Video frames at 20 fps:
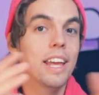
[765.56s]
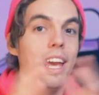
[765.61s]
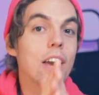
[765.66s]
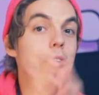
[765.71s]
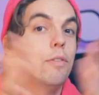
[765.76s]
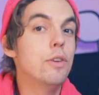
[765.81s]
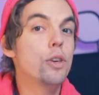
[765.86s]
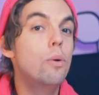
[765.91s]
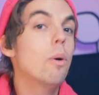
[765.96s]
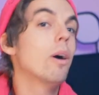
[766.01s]

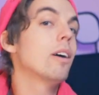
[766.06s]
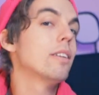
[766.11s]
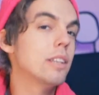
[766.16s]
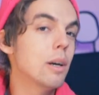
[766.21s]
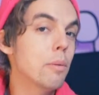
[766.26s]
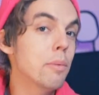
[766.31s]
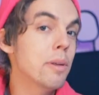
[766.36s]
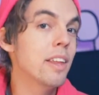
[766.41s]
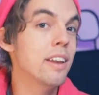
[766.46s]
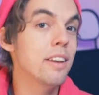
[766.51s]
if you are
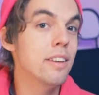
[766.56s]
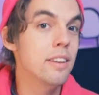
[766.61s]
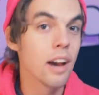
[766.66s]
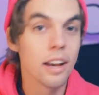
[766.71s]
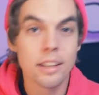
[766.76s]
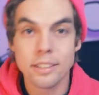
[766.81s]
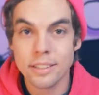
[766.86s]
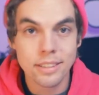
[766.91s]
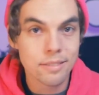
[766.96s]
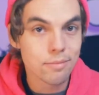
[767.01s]
someone that
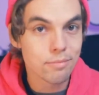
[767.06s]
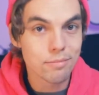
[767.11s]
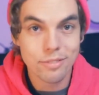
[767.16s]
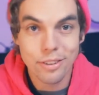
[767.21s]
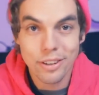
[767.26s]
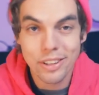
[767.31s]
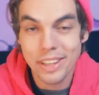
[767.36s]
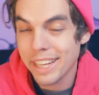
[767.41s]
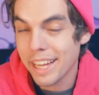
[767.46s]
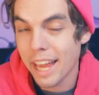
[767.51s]
doesn't
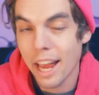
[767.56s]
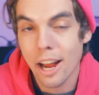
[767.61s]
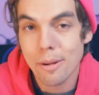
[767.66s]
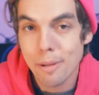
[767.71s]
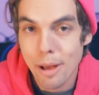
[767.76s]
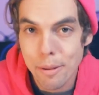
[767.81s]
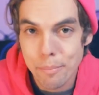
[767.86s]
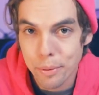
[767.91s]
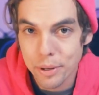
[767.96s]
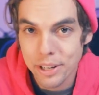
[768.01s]
really care
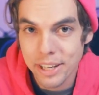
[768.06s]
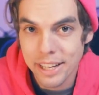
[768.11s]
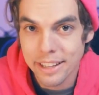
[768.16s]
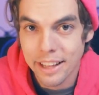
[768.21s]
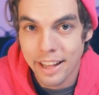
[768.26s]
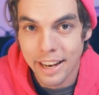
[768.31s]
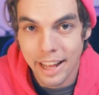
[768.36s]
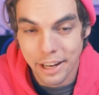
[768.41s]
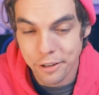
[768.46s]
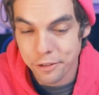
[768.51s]
about putting in
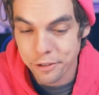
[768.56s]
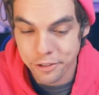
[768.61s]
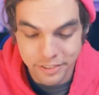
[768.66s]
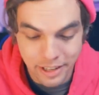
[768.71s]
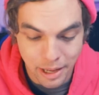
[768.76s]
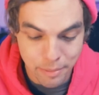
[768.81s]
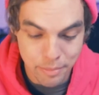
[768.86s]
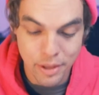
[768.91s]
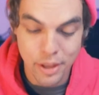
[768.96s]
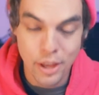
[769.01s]
that extra
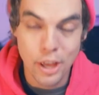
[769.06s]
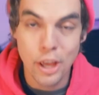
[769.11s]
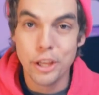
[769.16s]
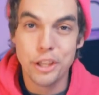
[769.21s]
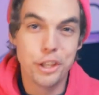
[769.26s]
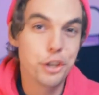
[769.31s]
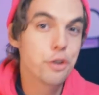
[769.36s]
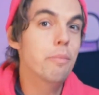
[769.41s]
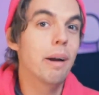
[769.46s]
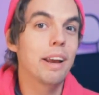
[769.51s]
step,
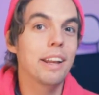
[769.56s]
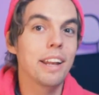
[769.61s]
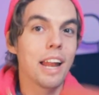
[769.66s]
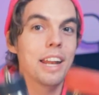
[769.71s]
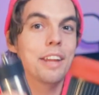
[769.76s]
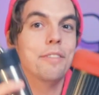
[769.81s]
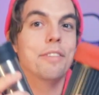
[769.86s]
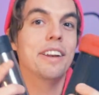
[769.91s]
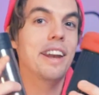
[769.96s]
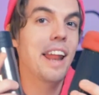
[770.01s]
you might
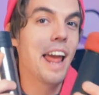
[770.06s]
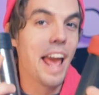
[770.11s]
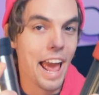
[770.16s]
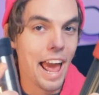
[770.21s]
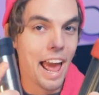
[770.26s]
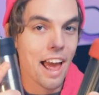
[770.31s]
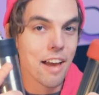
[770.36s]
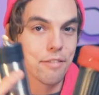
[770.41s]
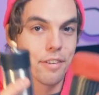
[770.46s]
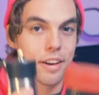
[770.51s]
not even
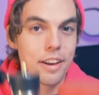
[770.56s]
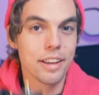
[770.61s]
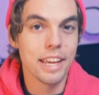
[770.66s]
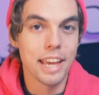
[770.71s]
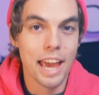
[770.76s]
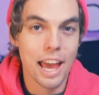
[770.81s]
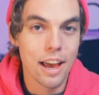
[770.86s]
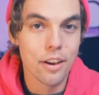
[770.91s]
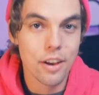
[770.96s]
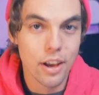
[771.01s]
have a,
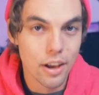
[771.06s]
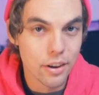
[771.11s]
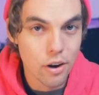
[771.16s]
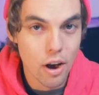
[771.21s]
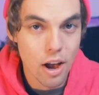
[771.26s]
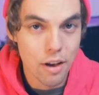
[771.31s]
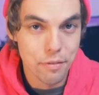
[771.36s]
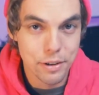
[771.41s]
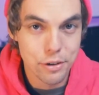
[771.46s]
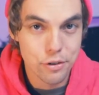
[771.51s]
ca a
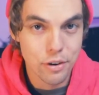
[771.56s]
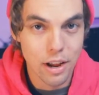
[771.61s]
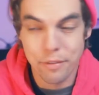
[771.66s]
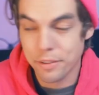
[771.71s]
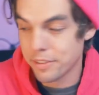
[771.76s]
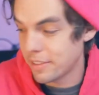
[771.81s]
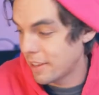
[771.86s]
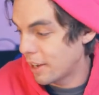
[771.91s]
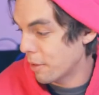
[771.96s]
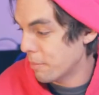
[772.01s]
coffee
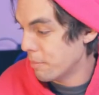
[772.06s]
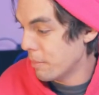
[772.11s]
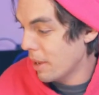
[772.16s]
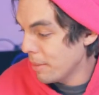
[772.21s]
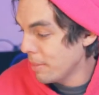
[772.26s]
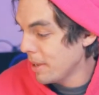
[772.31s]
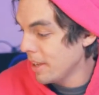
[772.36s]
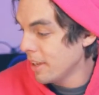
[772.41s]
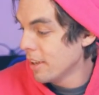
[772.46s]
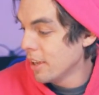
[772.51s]
travel setup.
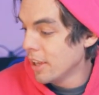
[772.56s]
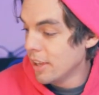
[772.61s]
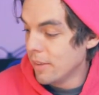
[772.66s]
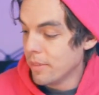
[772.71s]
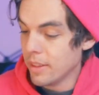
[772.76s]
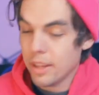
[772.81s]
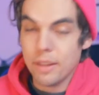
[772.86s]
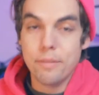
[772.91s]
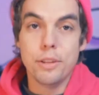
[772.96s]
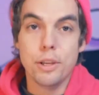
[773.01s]
Maybe
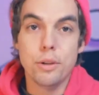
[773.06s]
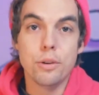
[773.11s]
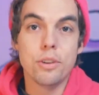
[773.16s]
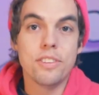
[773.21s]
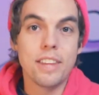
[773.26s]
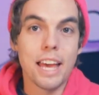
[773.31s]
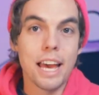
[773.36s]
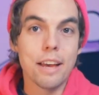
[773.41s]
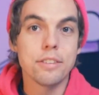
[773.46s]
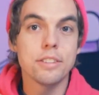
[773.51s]
you
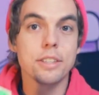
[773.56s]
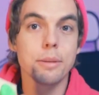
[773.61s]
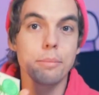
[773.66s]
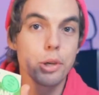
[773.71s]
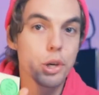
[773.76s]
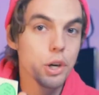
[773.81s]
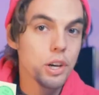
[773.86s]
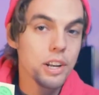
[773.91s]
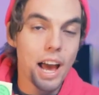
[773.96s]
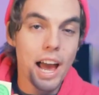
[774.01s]
just have some
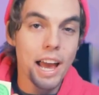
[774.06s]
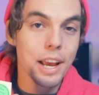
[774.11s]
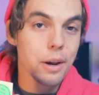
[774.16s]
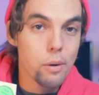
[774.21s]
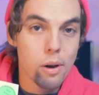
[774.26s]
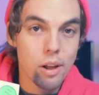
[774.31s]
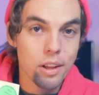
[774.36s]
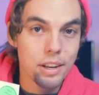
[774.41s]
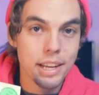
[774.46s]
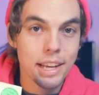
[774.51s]
good high
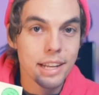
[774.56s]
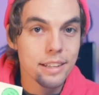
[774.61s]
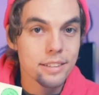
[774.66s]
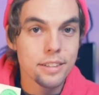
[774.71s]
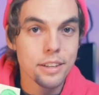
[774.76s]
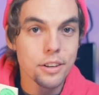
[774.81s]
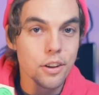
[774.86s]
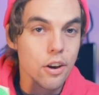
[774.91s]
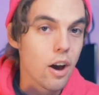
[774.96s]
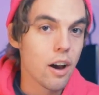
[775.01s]
quality
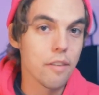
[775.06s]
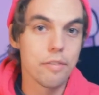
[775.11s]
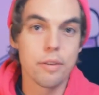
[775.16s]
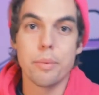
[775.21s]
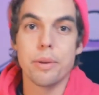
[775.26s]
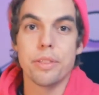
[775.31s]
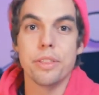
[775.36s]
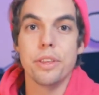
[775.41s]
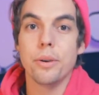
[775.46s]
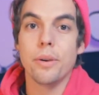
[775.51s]
instant coffee
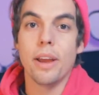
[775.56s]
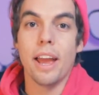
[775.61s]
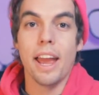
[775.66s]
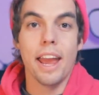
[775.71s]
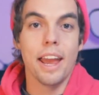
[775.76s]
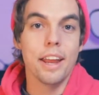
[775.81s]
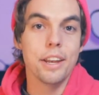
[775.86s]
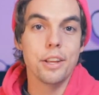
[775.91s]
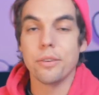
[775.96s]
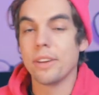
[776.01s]
with you
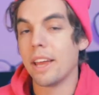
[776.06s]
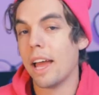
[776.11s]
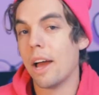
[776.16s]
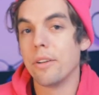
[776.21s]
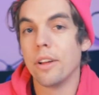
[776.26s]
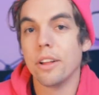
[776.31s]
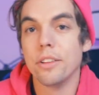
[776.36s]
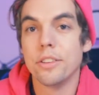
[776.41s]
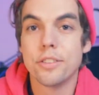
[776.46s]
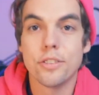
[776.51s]
and you'll
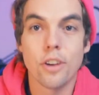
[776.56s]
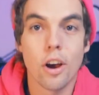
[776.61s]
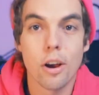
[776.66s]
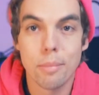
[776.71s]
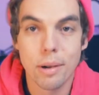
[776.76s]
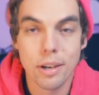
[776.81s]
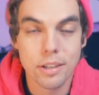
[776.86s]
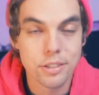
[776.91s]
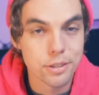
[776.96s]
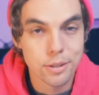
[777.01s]
count on
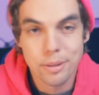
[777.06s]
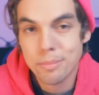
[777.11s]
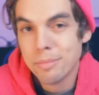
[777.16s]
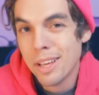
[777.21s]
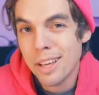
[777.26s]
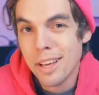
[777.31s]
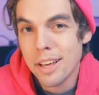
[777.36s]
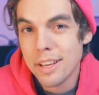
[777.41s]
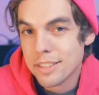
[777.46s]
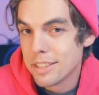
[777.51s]
Starbucks or
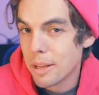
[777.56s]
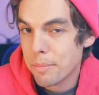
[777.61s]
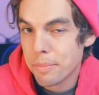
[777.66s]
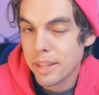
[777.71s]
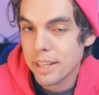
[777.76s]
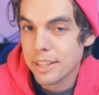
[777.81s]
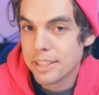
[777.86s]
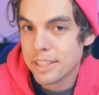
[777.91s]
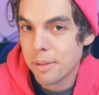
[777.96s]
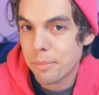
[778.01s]

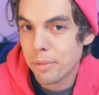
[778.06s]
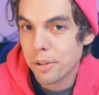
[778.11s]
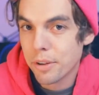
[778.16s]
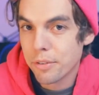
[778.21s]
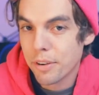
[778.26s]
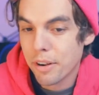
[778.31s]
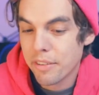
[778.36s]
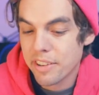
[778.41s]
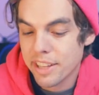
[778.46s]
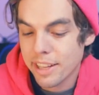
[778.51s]
something similar
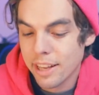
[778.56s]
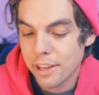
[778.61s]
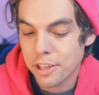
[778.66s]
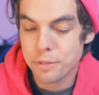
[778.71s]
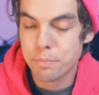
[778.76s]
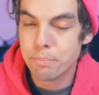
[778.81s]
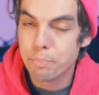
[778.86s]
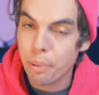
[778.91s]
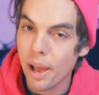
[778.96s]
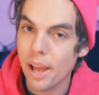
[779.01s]
for everything
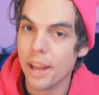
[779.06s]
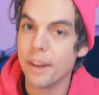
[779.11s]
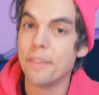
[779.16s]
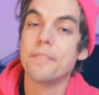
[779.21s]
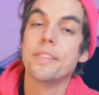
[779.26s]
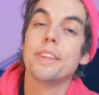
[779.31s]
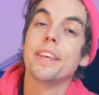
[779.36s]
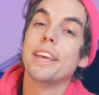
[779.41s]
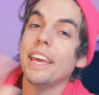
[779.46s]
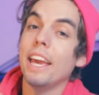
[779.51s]
else.
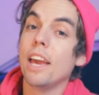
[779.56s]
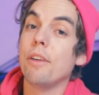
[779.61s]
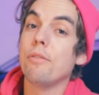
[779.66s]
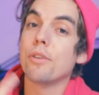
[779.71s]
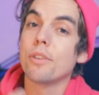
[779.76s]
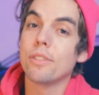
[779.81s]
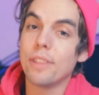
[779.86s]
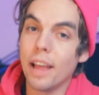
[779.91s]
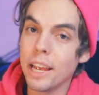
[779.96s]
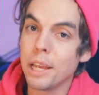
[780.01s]
But if
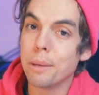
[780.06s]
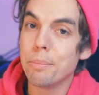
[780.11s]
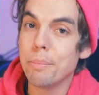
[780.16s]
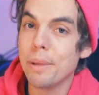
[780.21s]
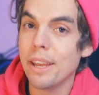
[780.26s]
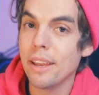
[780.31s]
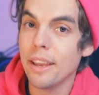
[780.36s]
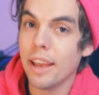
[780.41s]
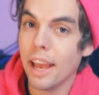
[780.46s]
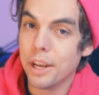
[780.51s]
you're like
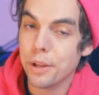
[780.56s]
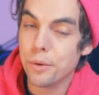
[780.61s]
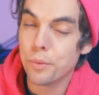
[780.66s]
me and